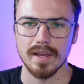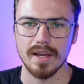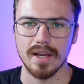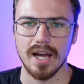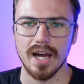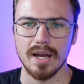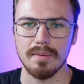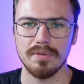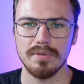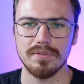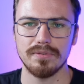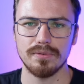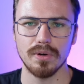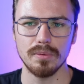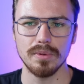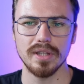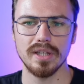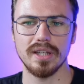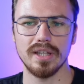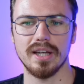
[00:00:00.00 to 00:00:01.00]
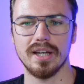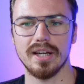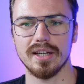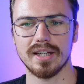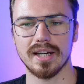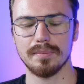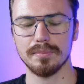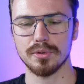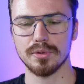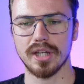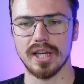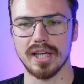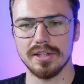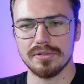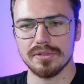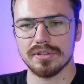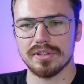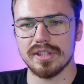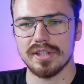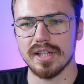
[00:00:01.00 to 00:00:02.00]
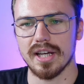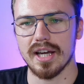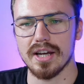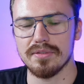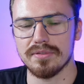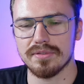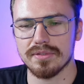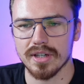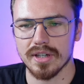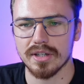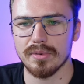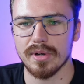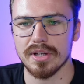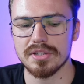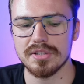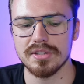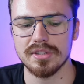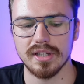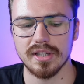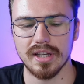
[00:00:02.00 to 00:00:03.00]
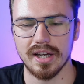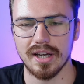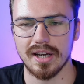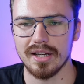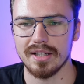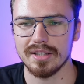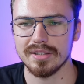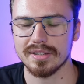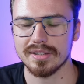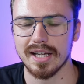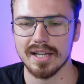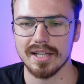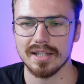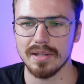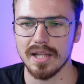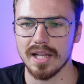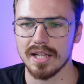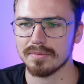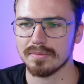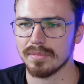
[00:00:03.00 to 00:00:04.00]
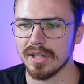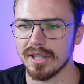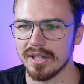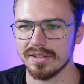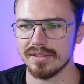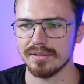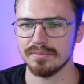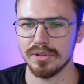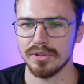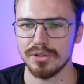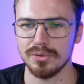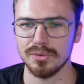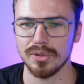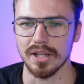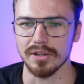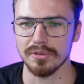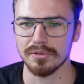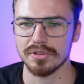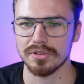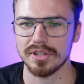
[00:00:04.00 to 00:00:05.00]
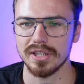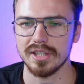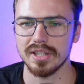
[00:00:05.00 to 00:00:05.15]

And before we uh, come to the end routine, I have a question that uh, is kind of like my, my new end routine.